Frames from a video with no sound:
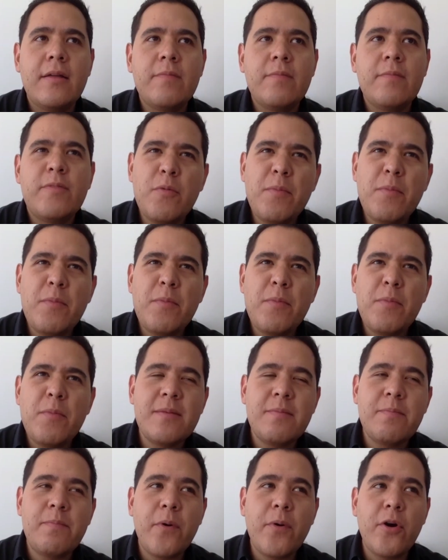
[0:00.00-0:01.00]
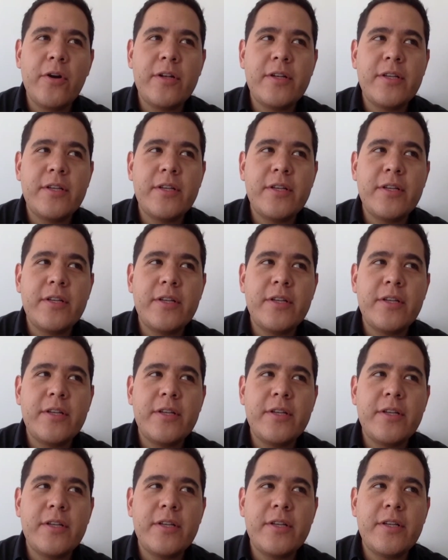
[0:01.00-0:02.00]
To me, it's important
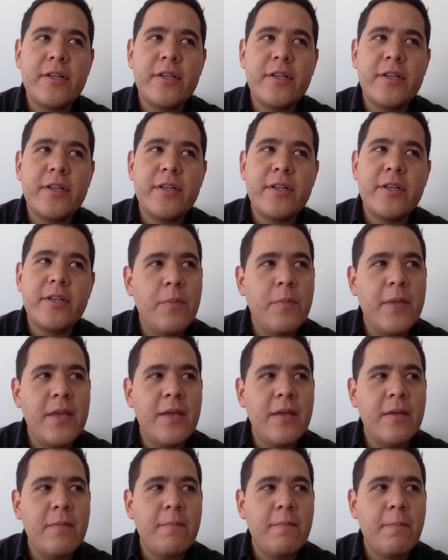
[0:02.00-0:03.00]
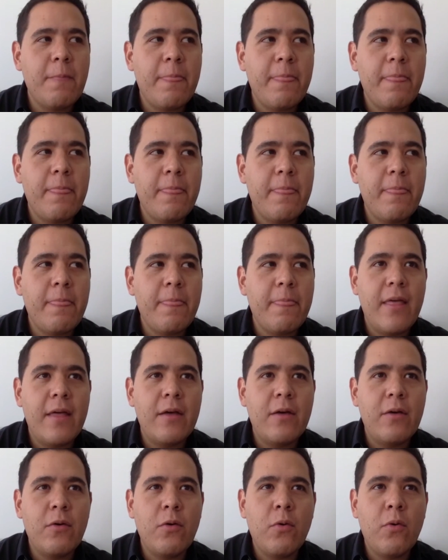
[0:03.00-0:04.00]
not to be
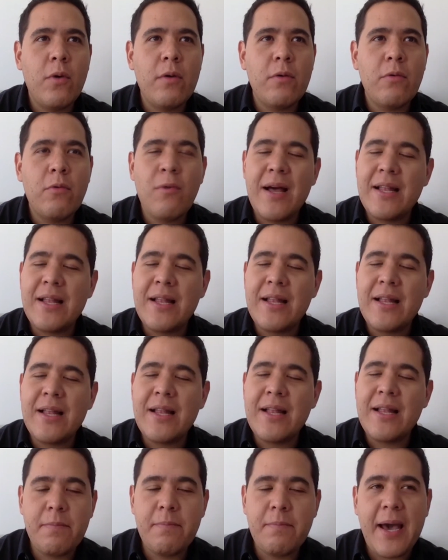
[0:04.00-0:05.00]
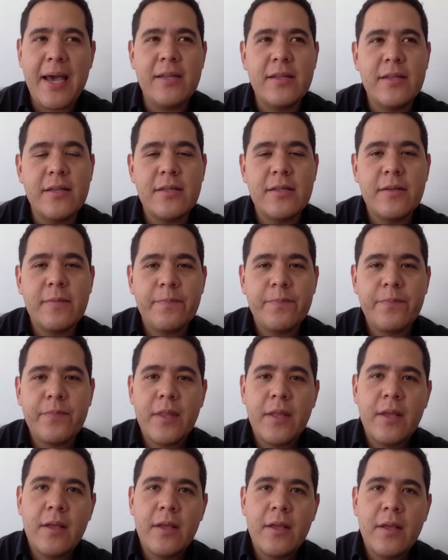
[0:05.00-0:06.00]
one-track minded.
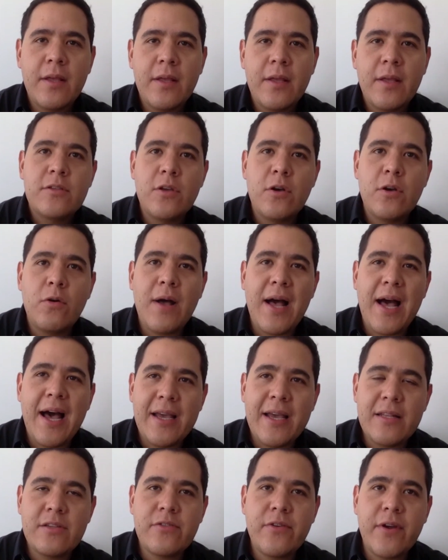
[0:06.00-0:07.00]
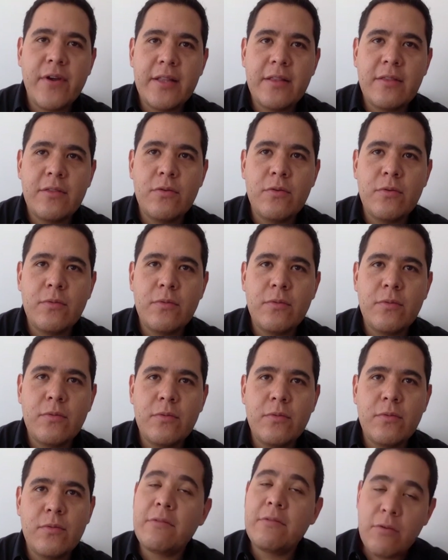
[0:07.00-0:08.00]
So I try to,
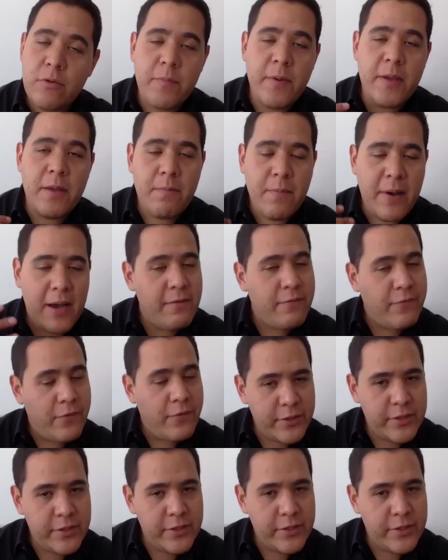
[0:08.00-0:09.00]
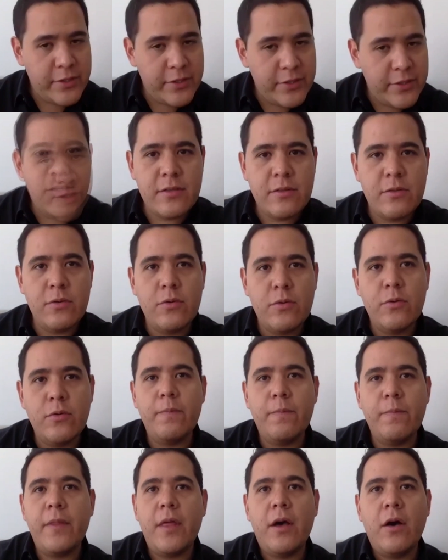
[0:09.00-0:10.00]
that would be my first advice
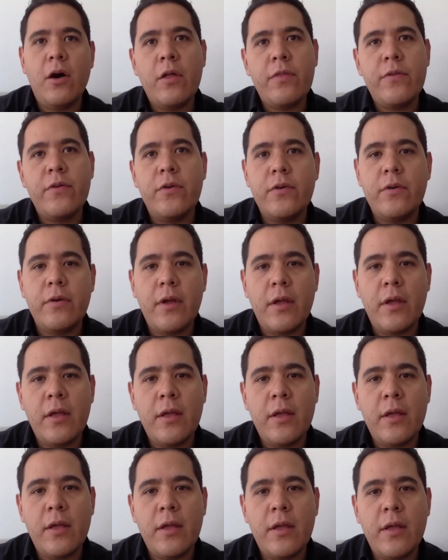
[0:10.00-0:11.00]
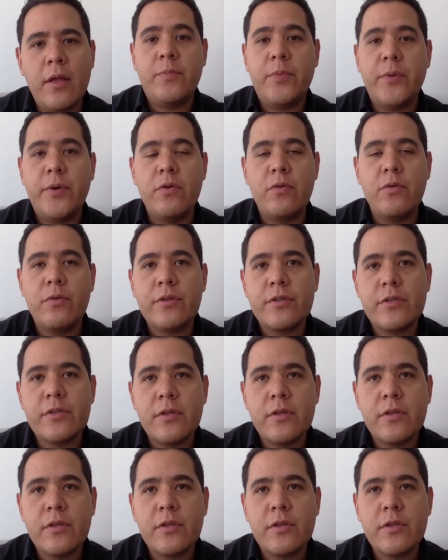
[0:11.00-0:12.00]
to other
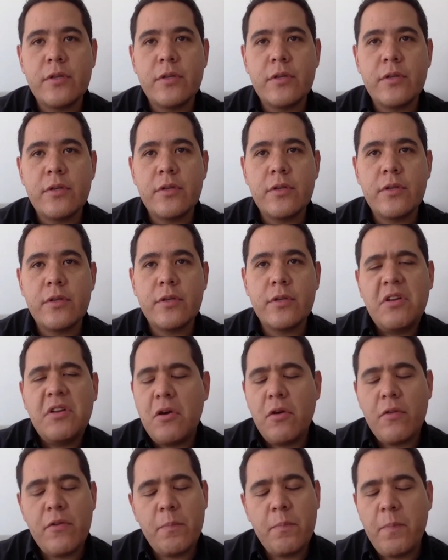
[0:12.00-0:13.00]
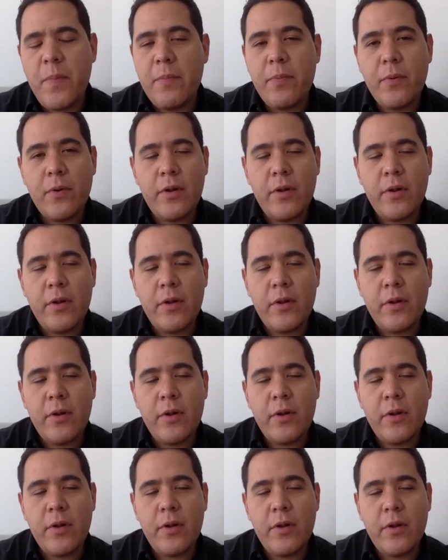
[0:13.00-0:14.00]
entrepreneurs and actually other people in
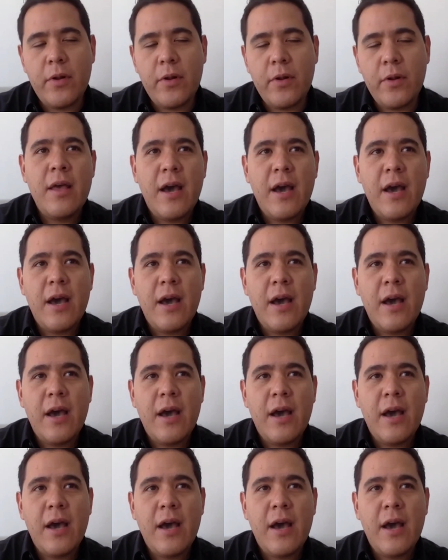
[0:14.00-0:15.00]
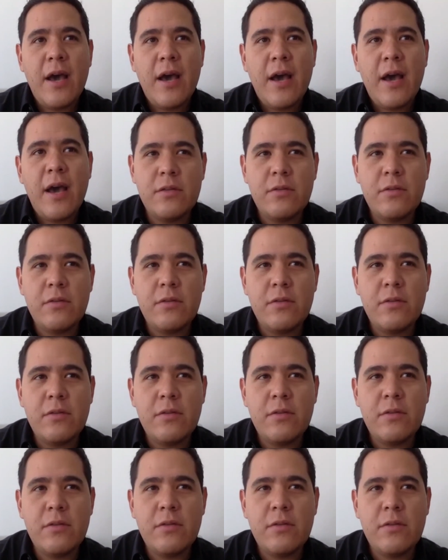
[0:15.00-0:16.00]
general. I try not to be
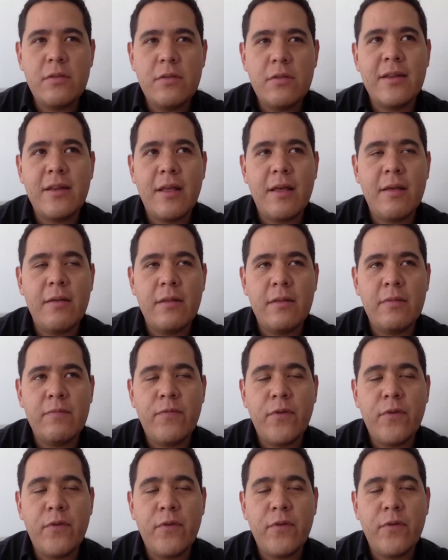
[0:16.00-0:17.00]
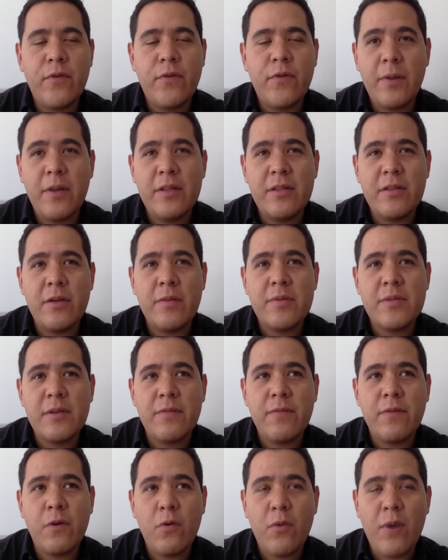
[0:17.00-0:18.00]
one-track minded. And for example, in terms of
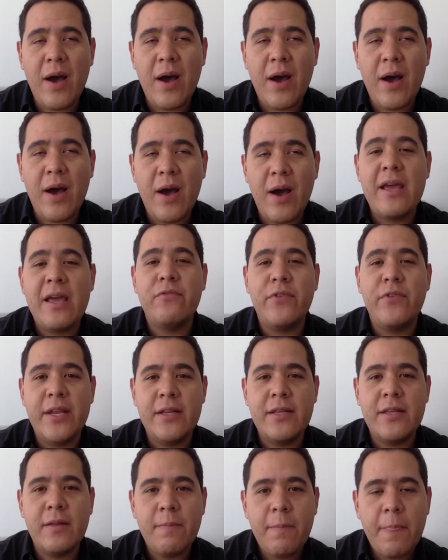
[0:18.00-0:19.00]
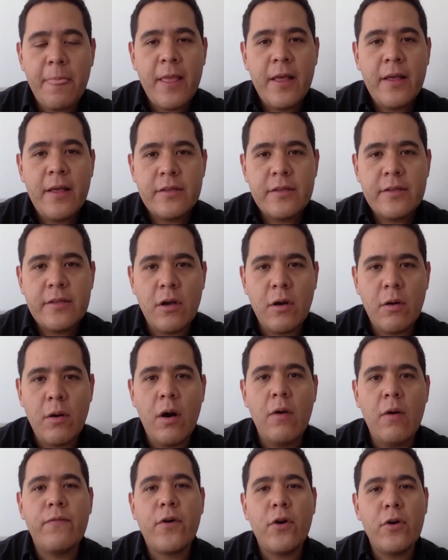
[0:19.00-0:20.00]
what I read. So
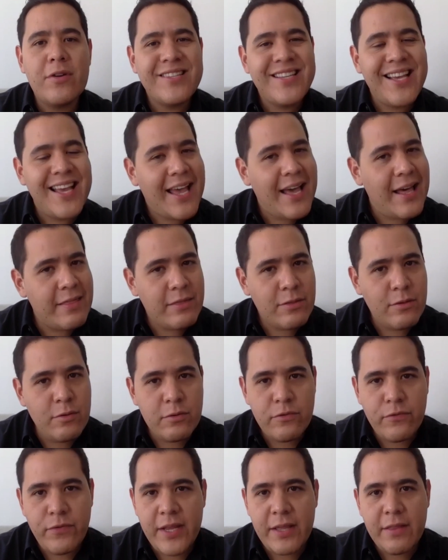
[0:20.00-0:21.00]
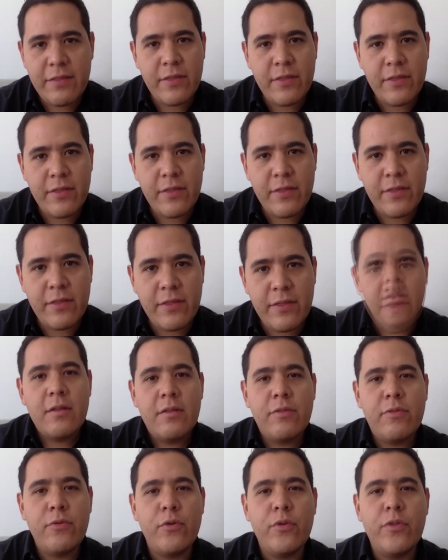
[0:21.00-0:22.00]
of course I had to read
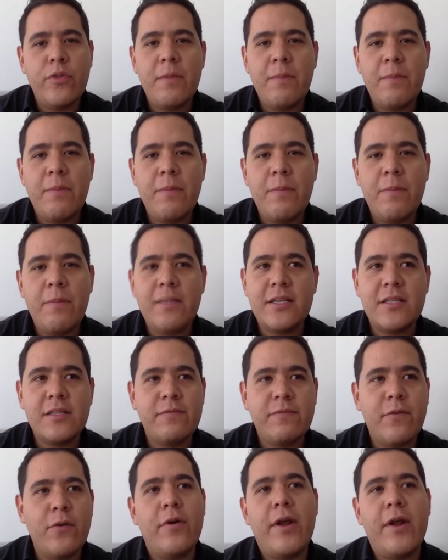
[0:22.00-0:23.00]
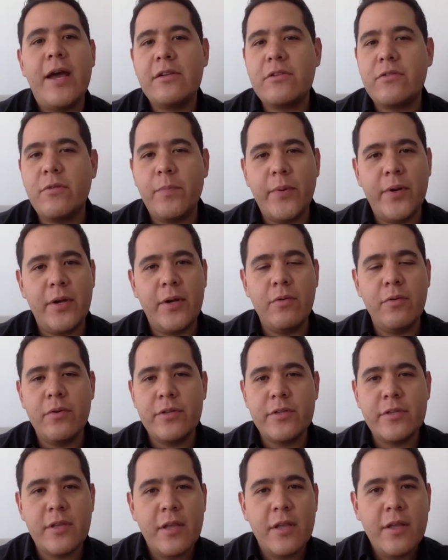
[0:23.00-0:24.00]
through the basics for
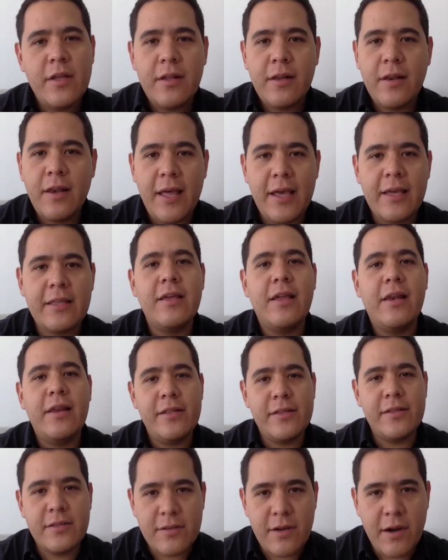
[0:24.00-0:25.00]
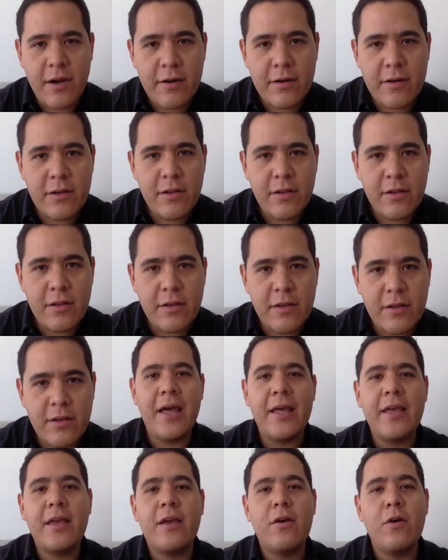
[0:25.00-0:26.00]
entrepreneurs, like the Lean Startup,
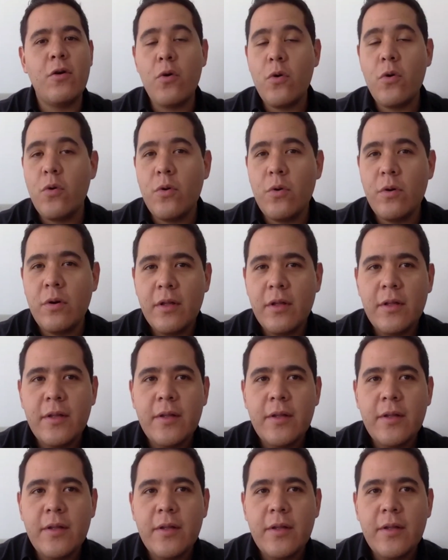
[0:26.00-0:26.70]
like Who,